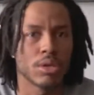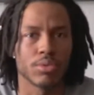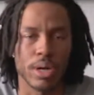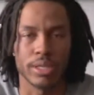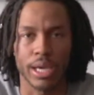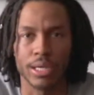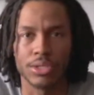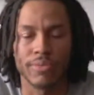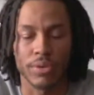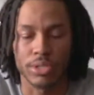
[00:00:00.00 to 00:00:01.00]
around the
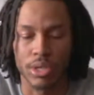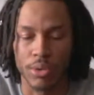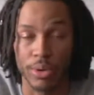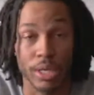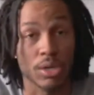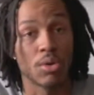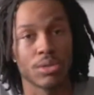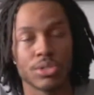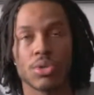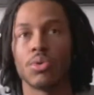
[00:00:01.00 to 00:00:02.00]
age you first start reading,
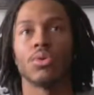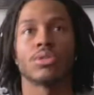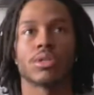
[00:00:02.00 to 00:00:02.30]
going to school.